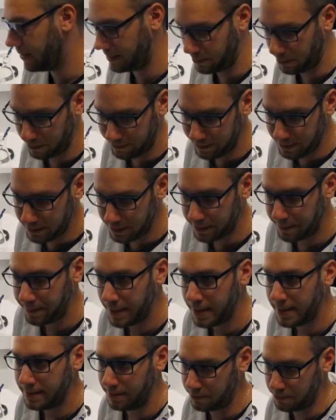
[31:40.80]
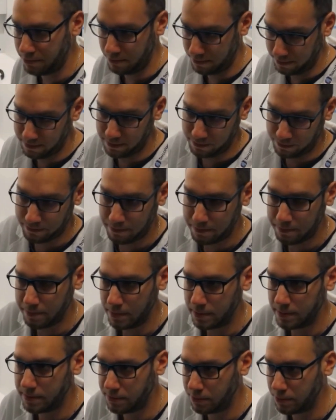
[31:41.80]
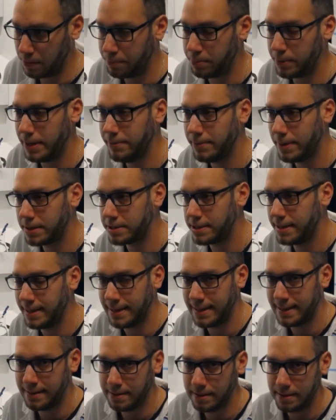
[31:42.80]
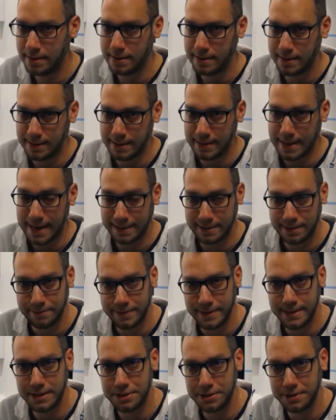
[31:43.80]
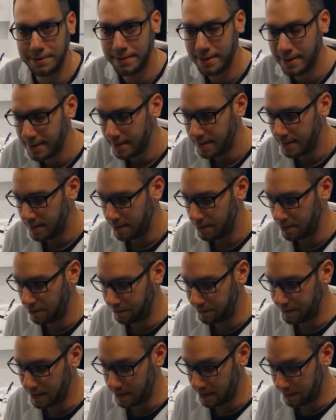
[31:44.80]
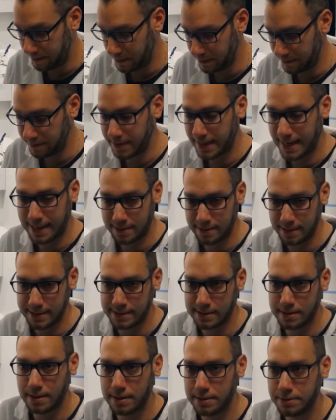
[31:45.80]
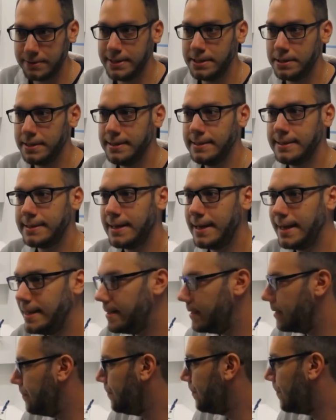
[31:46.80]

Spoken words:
solvent to do a pre-washing and an activation of the catalyst cartridge inside.